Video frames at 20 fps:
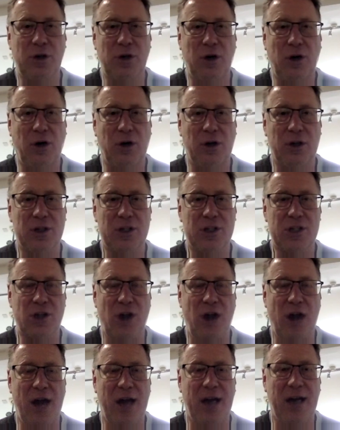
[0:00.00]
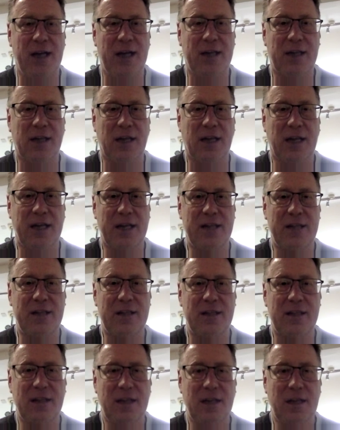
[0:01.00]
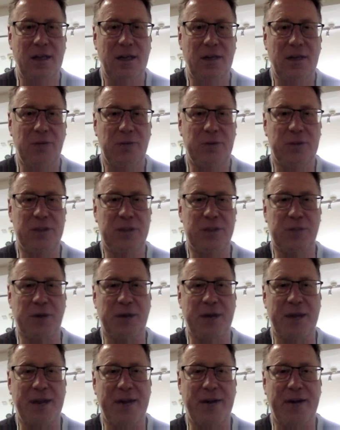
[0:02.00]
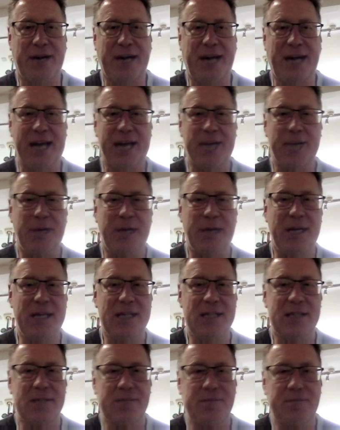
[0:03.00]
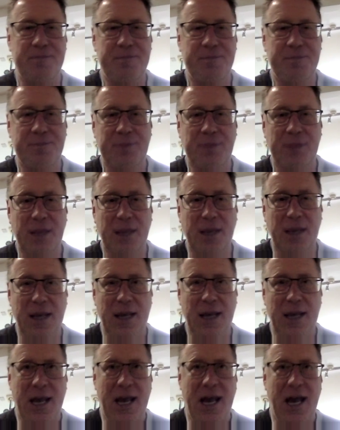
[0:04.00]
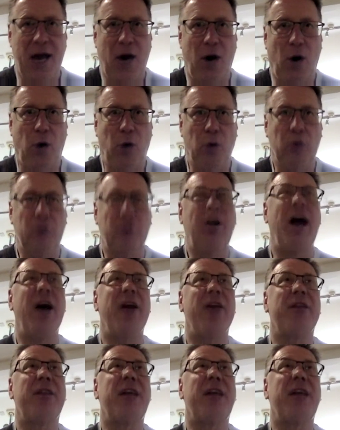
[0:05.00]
on a site at Little Heath, which is where their academy is. All around